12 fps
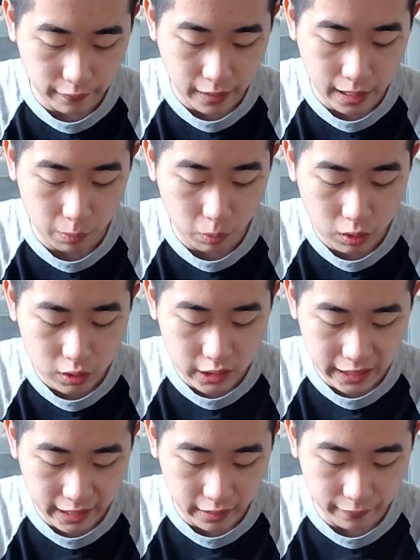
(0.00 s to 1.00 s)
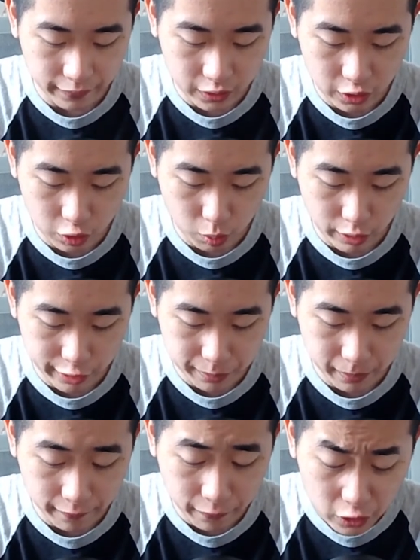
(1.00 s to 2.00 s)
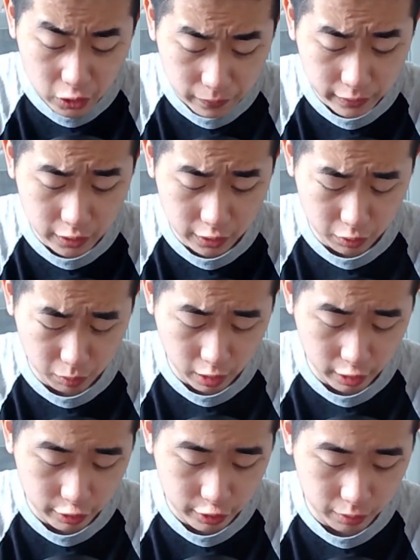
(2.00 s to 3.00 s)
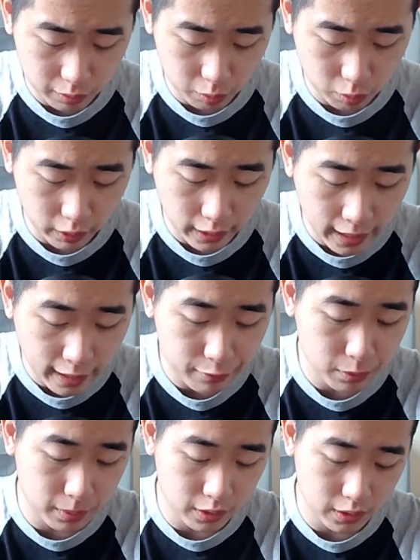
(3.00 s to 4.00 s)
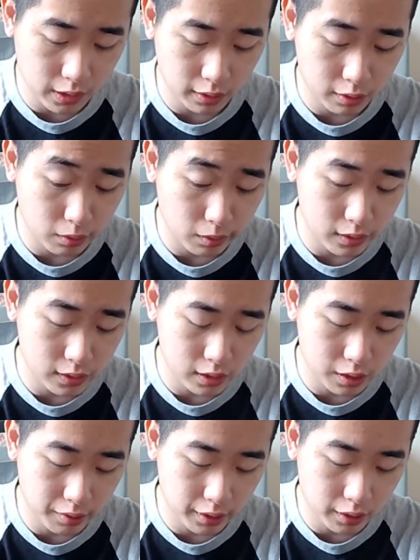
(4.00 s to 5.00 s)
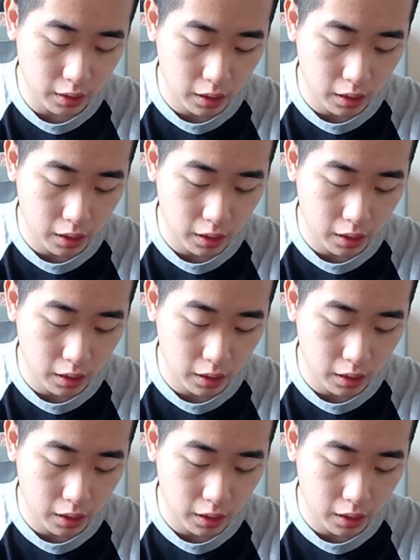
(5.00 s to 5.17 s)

I were to get a vintage watch, my first vintage watch would have to be a Seiko, considering